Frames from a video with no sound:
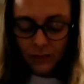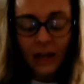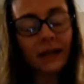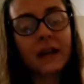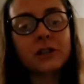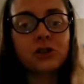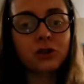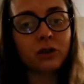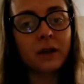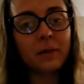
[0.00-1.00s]
And it has
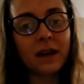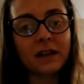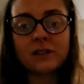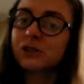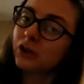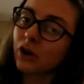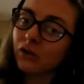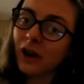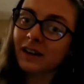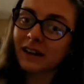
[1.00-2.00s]
truly been so
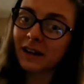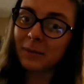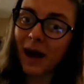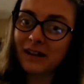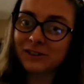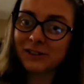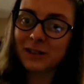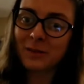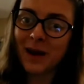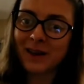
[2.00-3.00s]
fun getting packages in
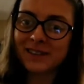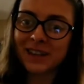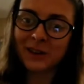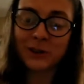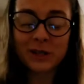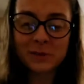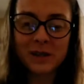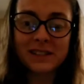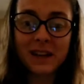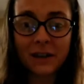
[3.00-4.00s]
the mail. It's like
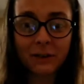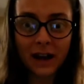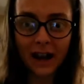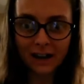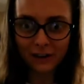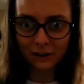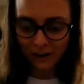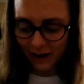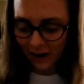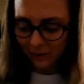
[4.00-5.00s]
Christmas every day here at
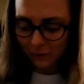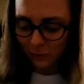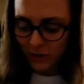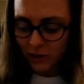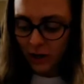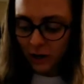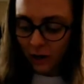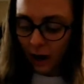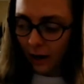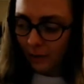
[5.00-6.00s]
our house, which
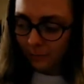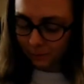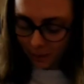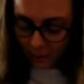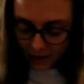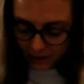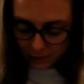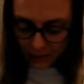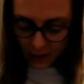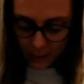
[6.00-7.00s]
my
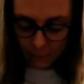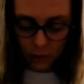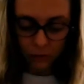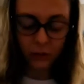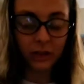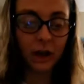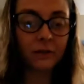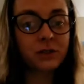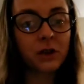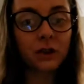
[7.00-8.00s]
husband and I both
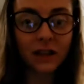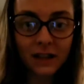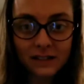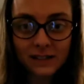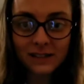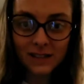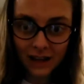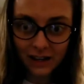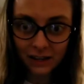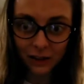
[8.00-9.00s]
love. So let's
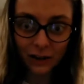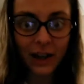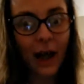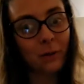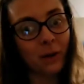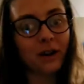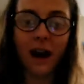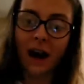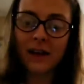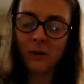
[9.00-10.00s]
take a look at what
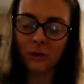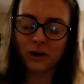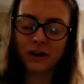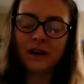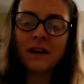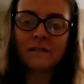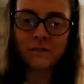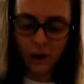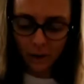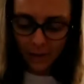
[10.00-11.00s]
I ordered
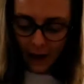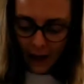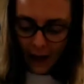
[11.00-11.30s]
from